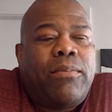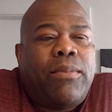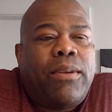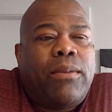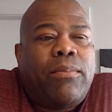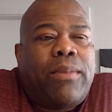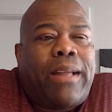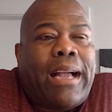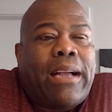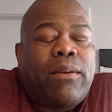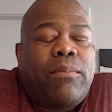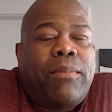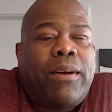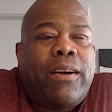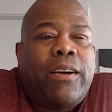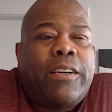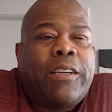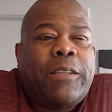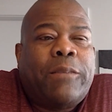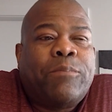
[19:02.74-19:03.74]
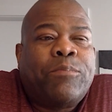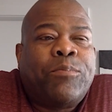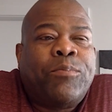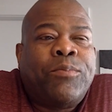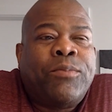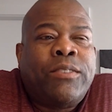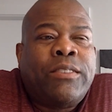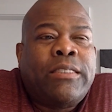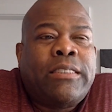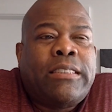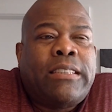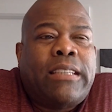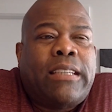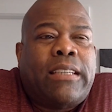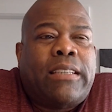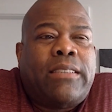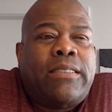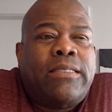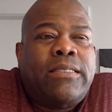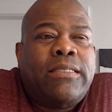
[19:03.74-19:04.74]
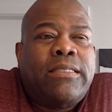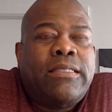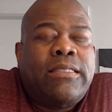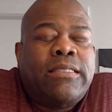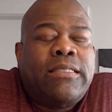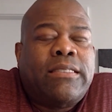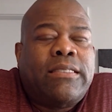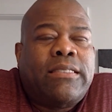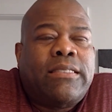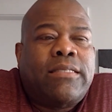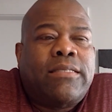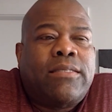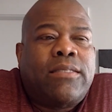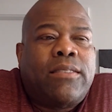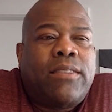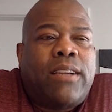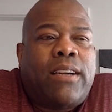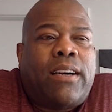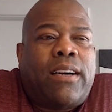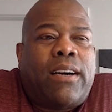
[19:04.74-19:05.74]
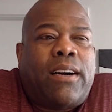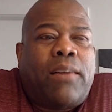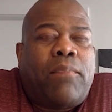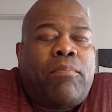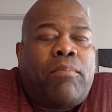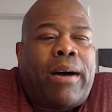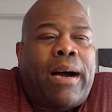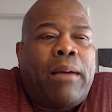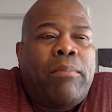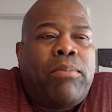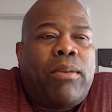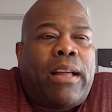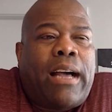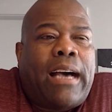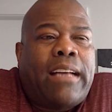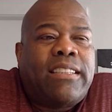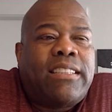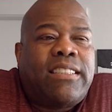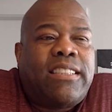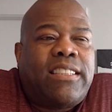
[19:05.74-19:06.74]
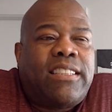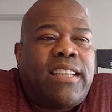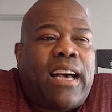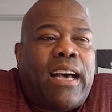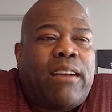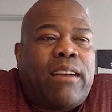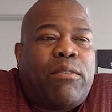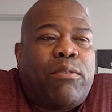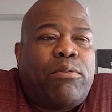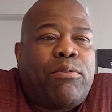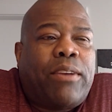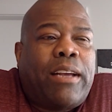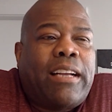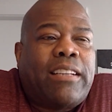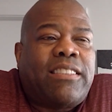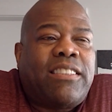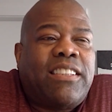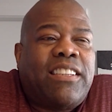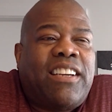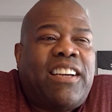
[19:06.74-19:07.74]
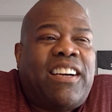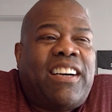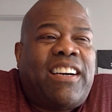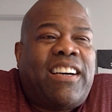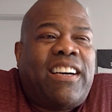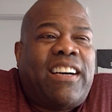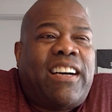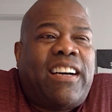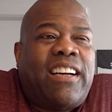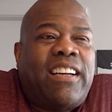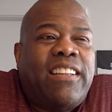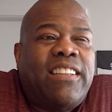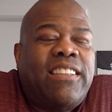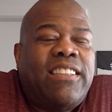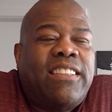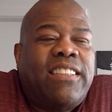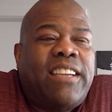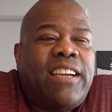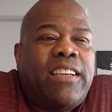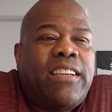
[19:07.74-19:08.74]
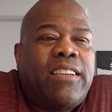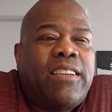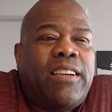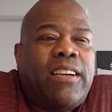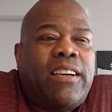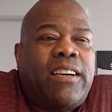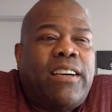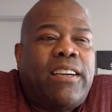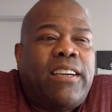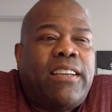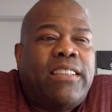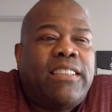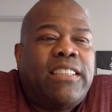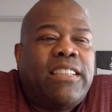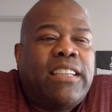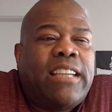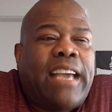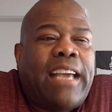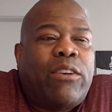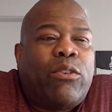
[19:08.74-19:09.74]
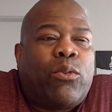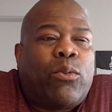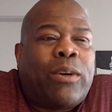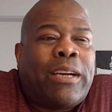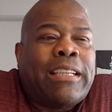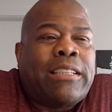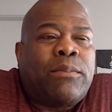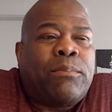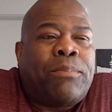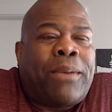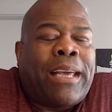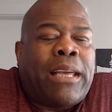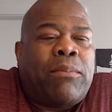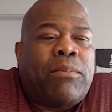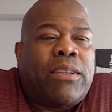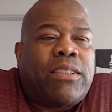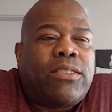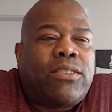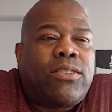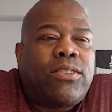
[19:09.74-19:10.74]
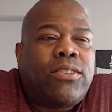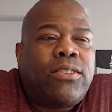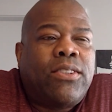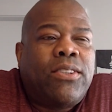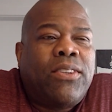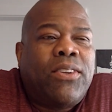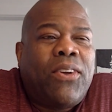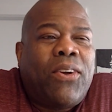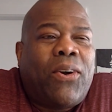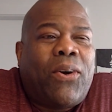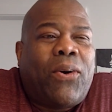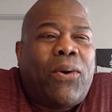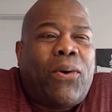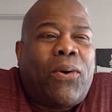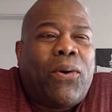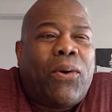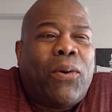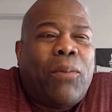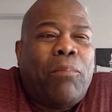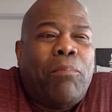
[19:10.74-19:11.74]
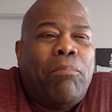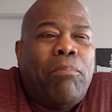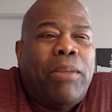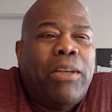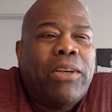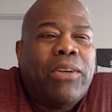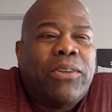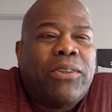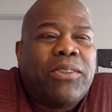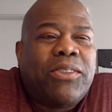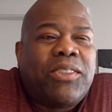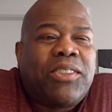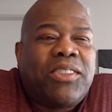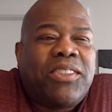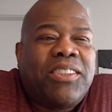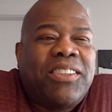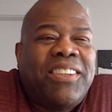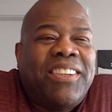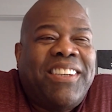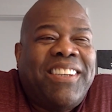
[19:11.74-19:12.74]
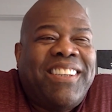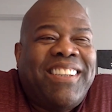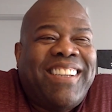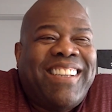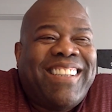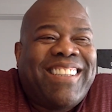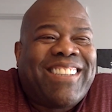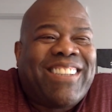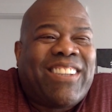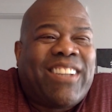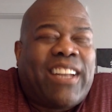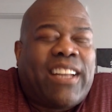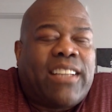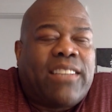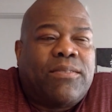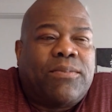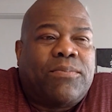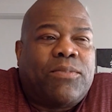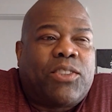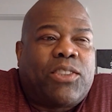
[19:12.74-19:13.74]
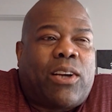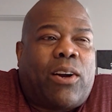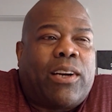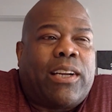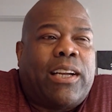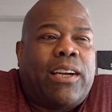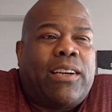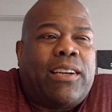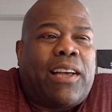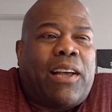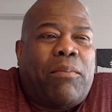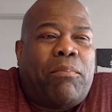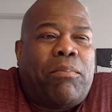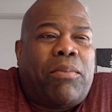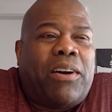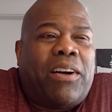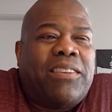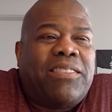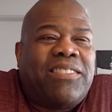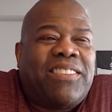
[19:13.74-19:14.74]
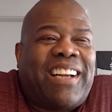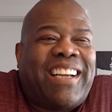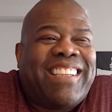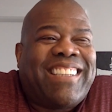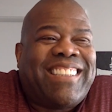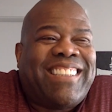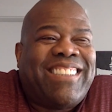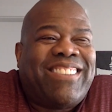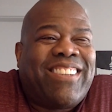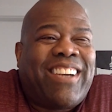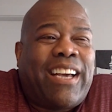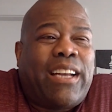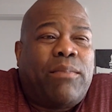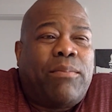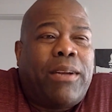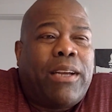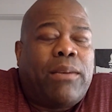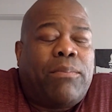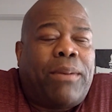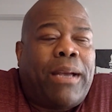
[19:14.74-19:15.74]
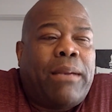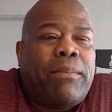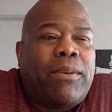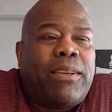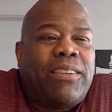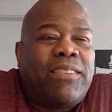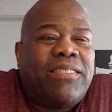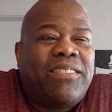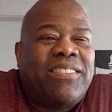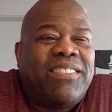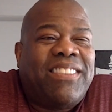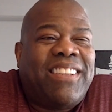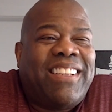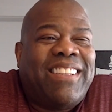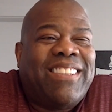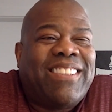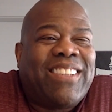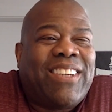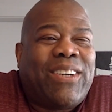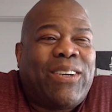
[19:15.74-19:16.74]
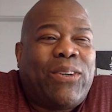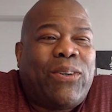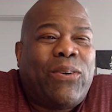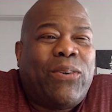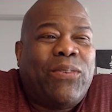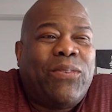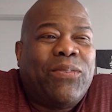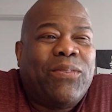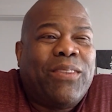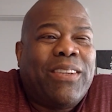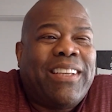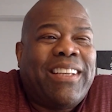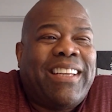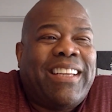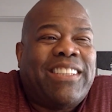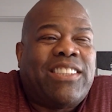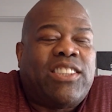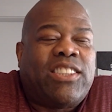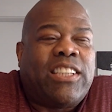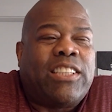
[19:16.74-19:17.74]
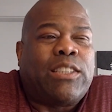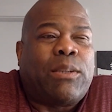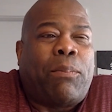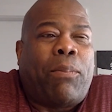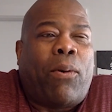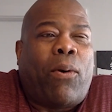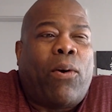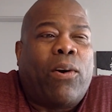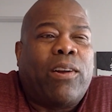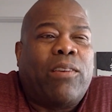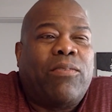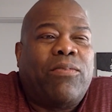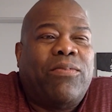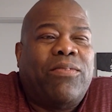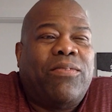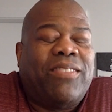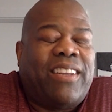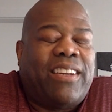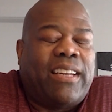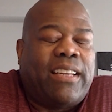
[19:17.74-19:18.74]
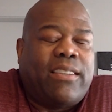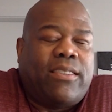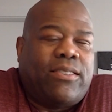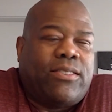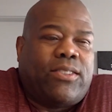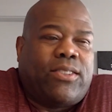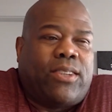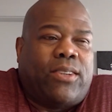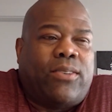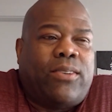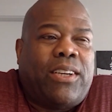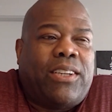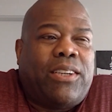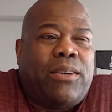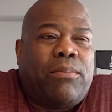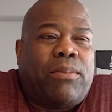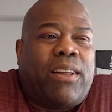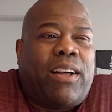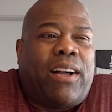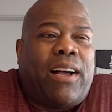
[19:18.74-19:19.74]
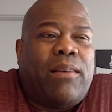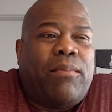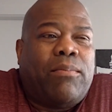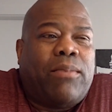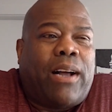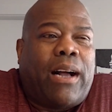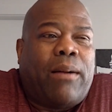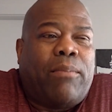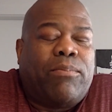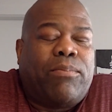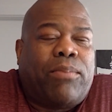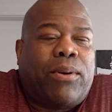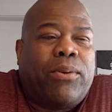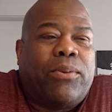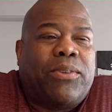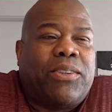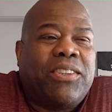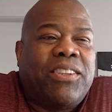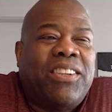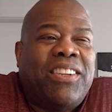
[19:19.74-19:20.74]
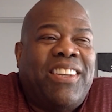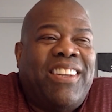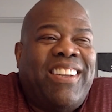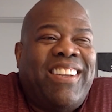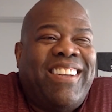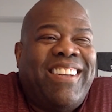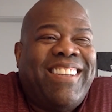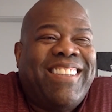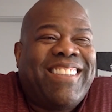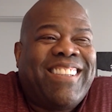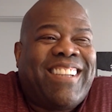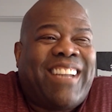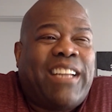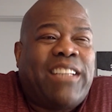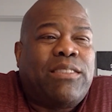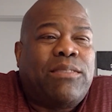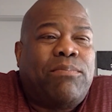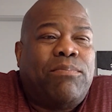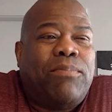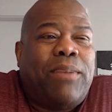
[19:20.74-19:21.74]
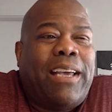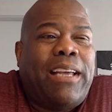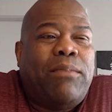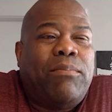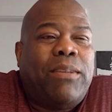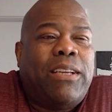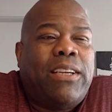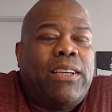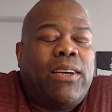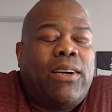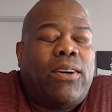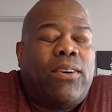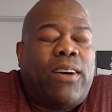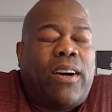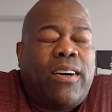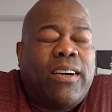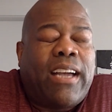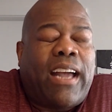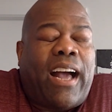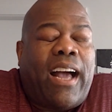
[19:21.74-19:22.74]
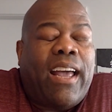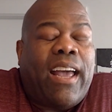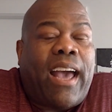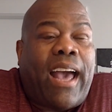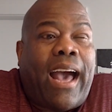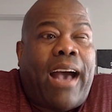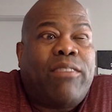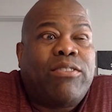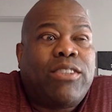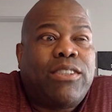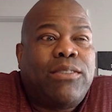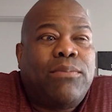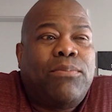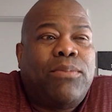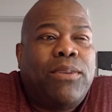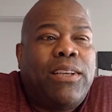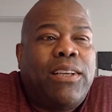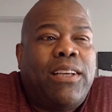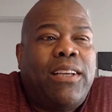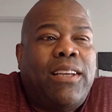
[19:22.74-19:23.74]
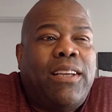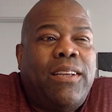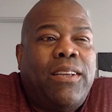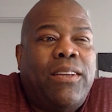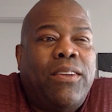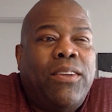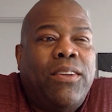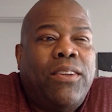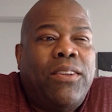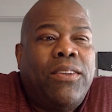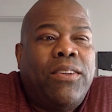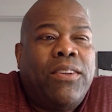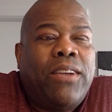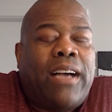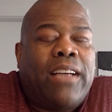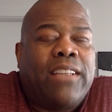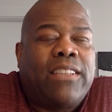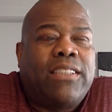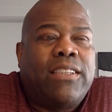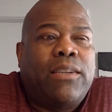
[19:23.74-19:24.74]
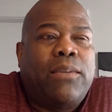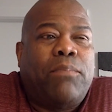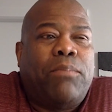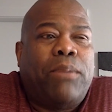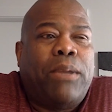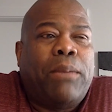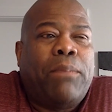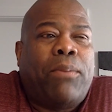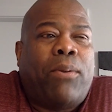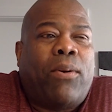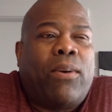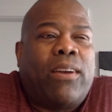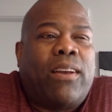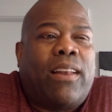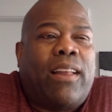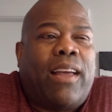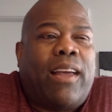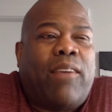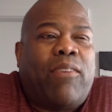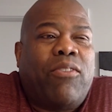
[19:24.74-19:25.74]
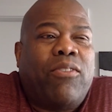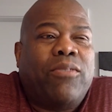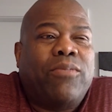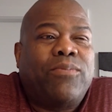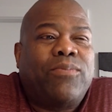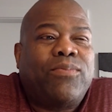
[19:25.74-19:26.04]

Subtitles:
and being Black American, my blindness did not affect their delayed rent payments or bills. And so they're like, I'm sorry to hear that, but I still got to make a payment. And so it's just a part of, they're like, so what? You're blind. I'm broke. So that's made me go, okay, I'm still a big part of life.